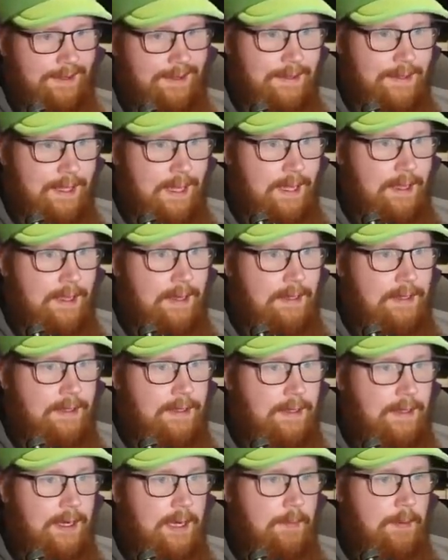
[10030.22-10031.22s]
yeah, like uh,
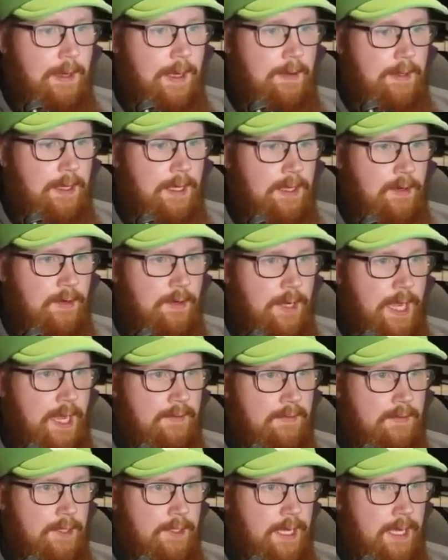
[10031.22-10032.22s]
I, I, don't
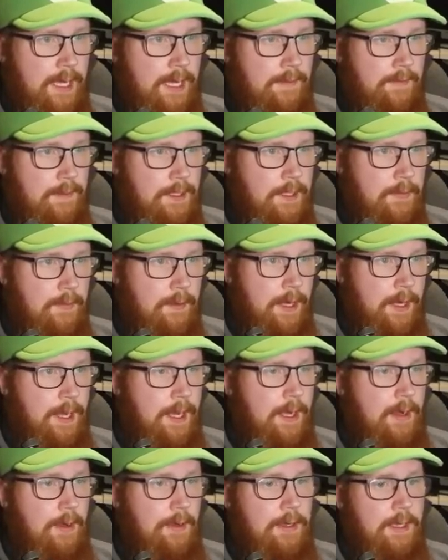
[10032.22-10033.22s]
have to get everything right
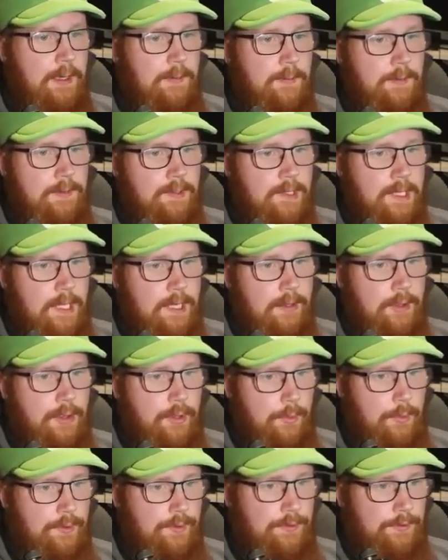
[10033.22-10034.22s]
now. I'm just getting
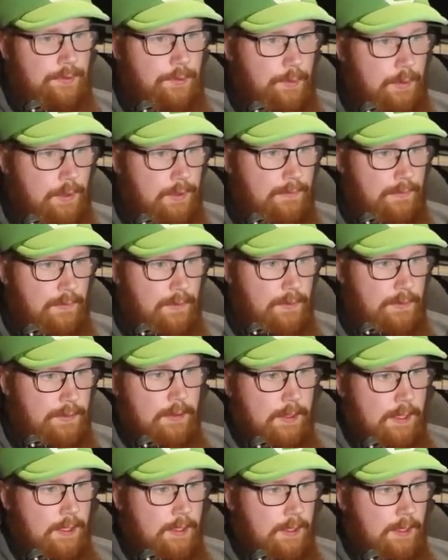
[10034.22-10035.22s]
through the story
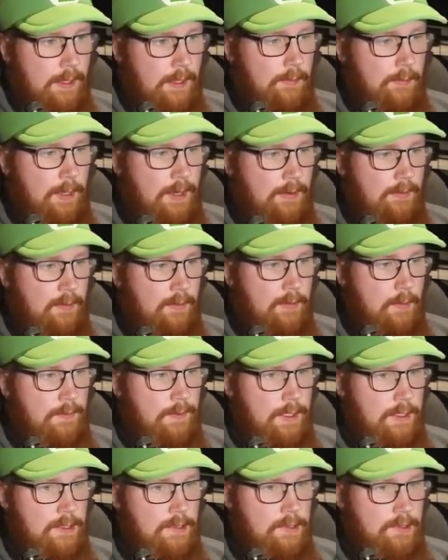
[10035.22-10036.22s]
first. And uh, whenever we
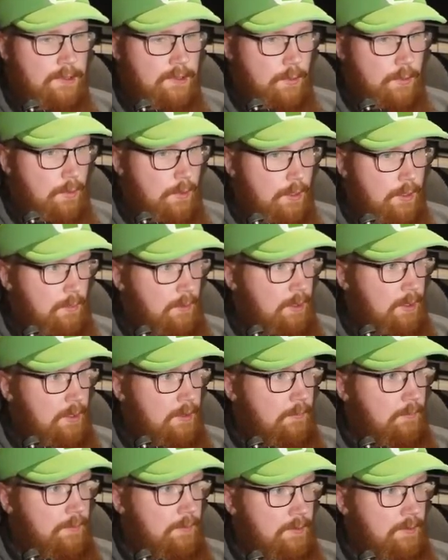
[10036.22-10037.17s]
finish the story, we, we